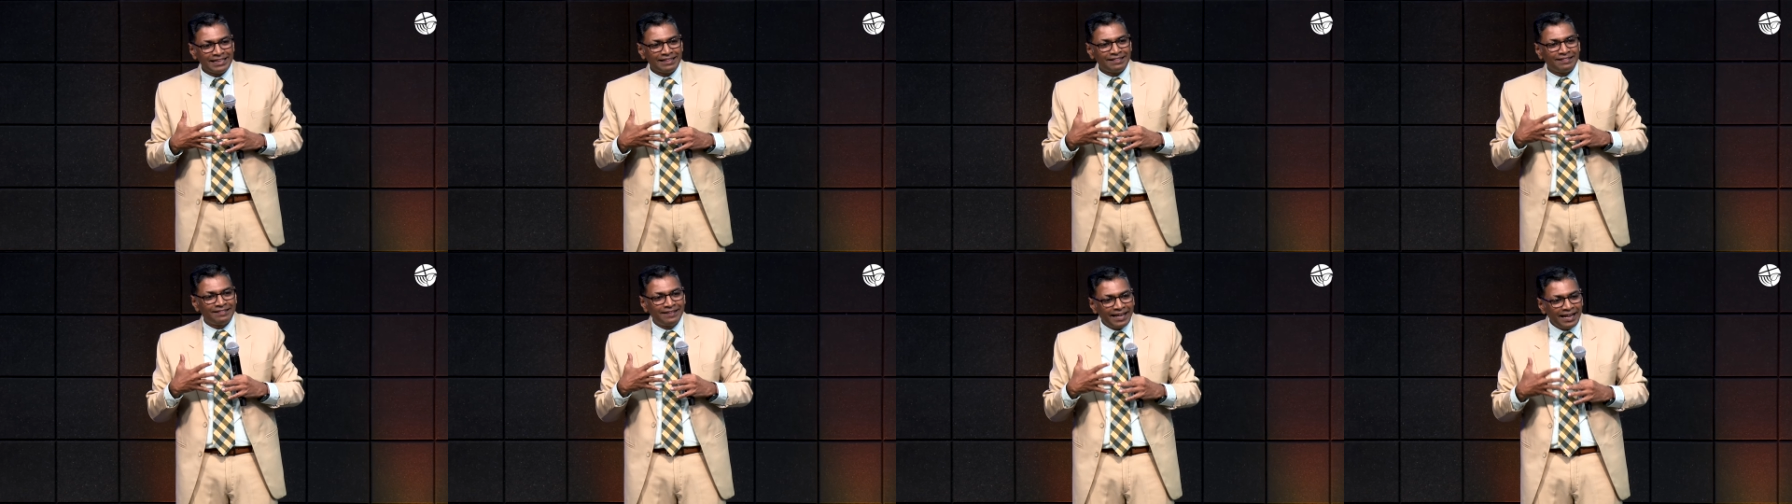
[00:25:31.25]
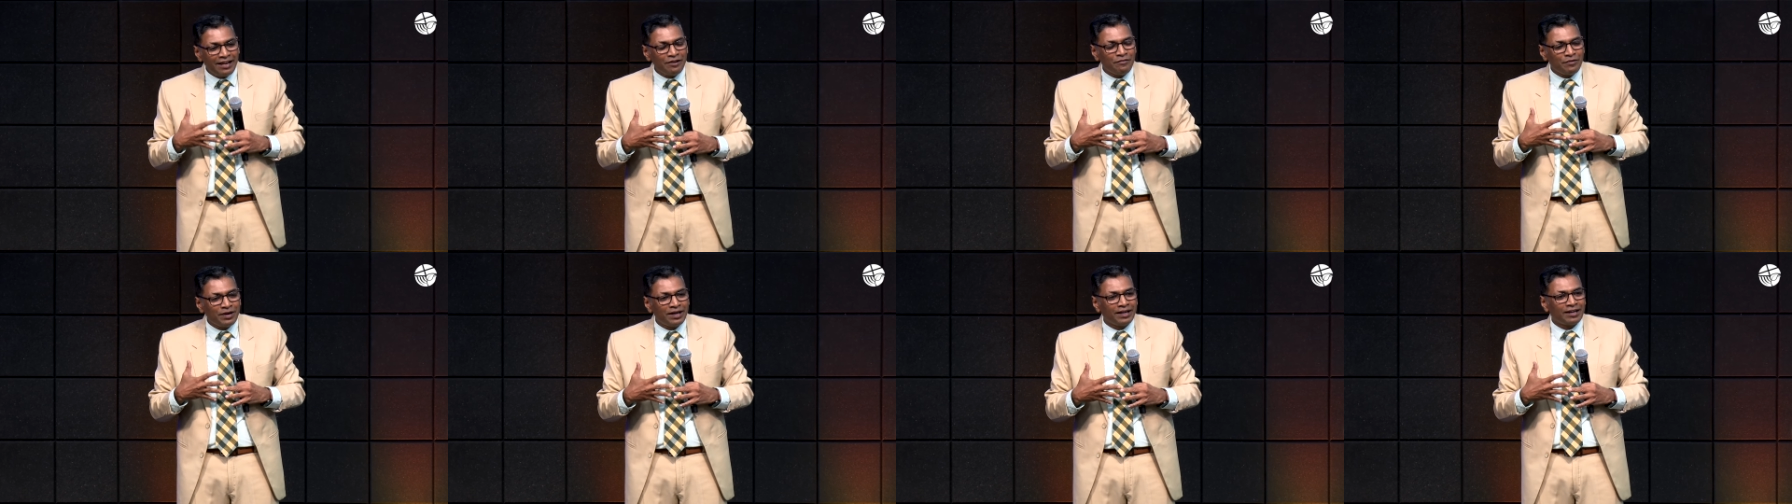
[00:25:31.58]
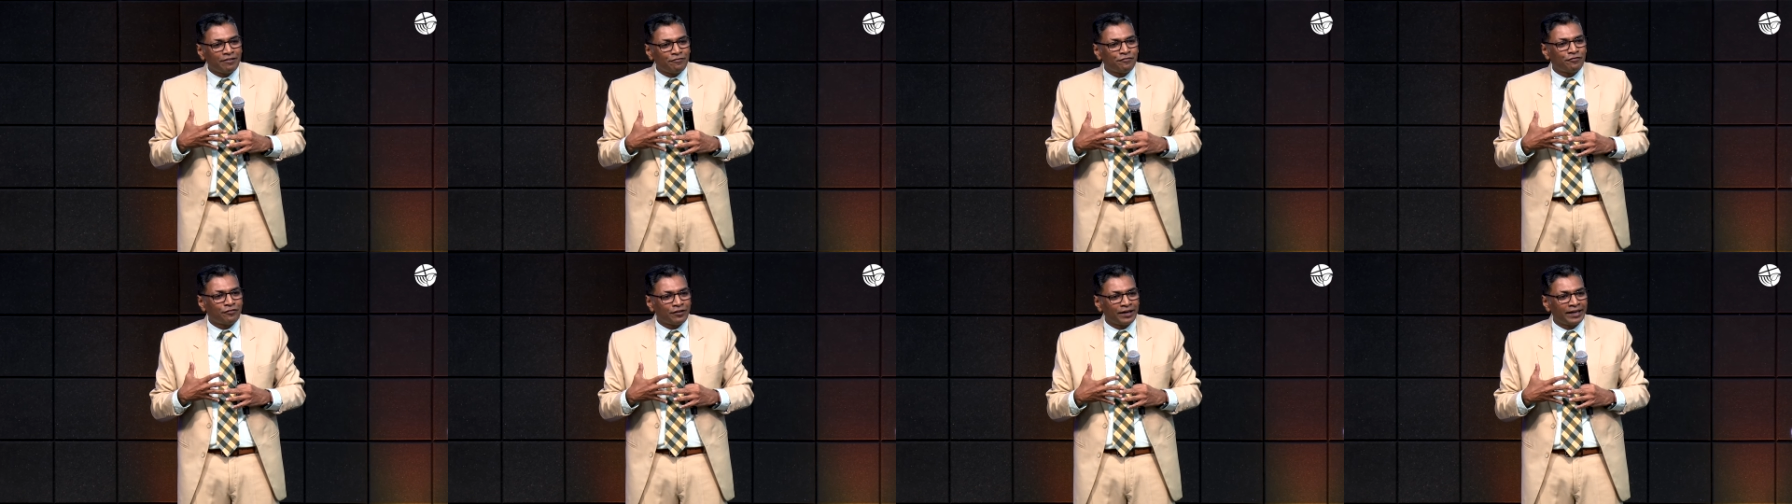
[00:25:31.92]
They were
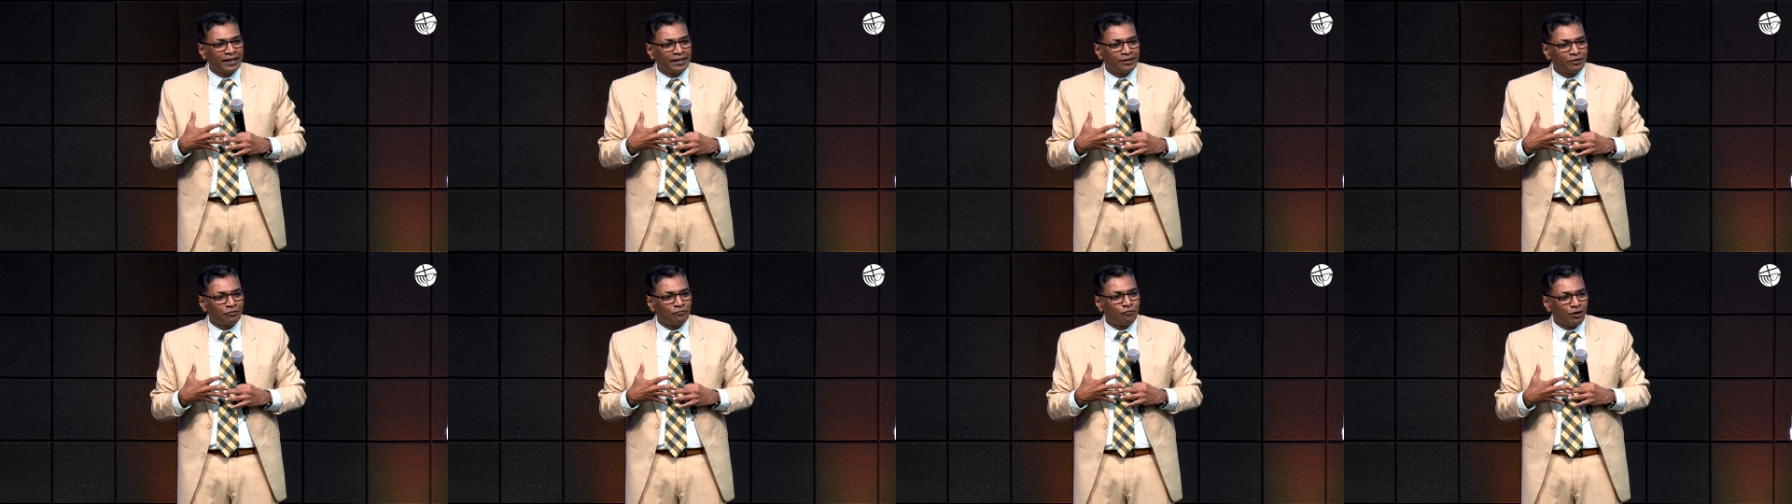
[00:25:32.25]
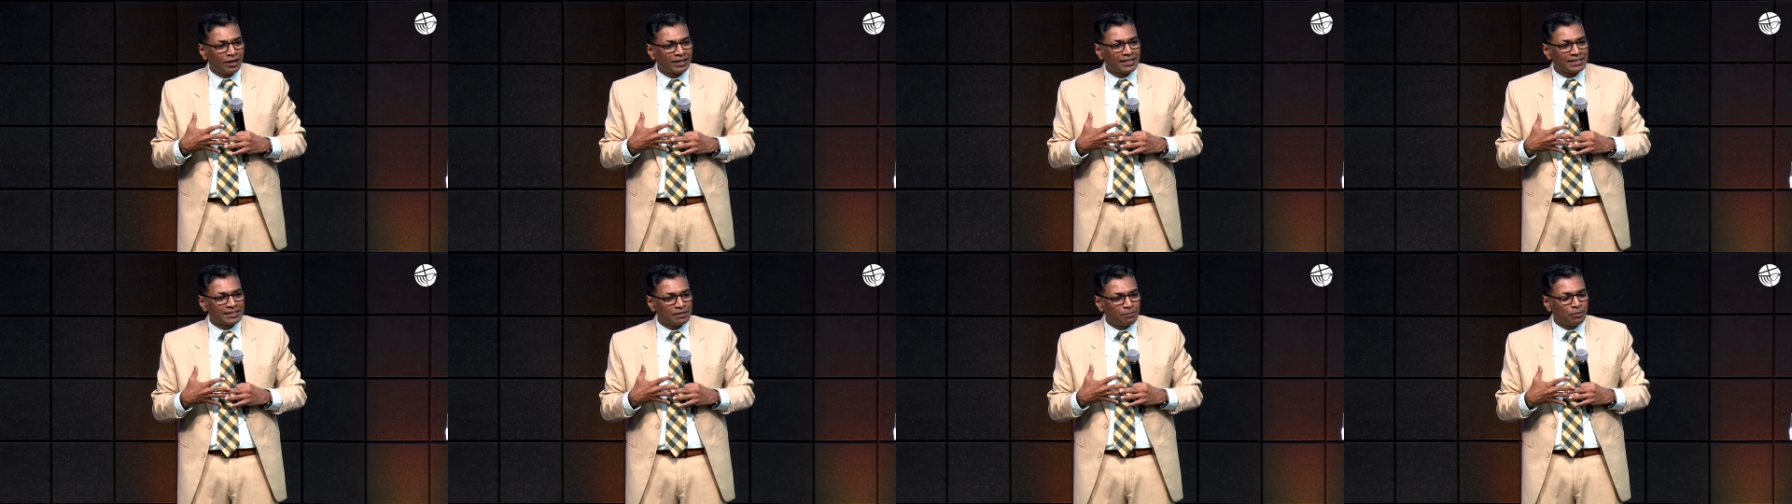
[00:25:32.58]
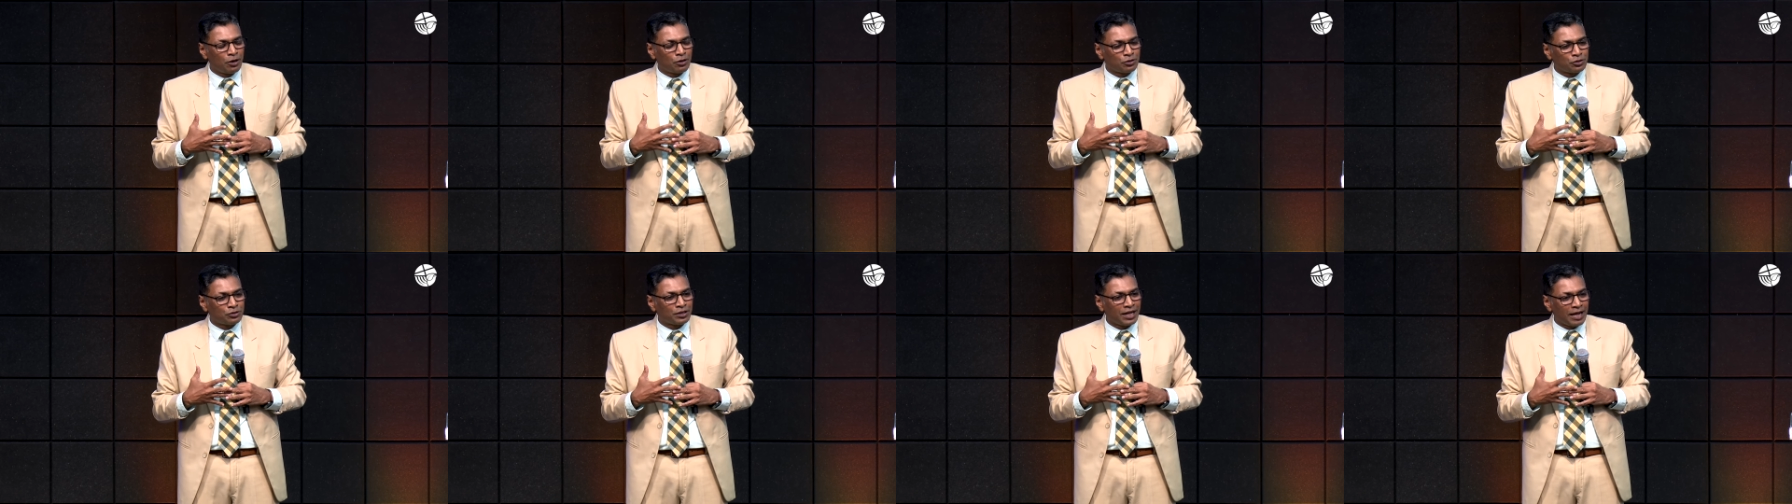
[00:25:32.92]
afraid of what is about to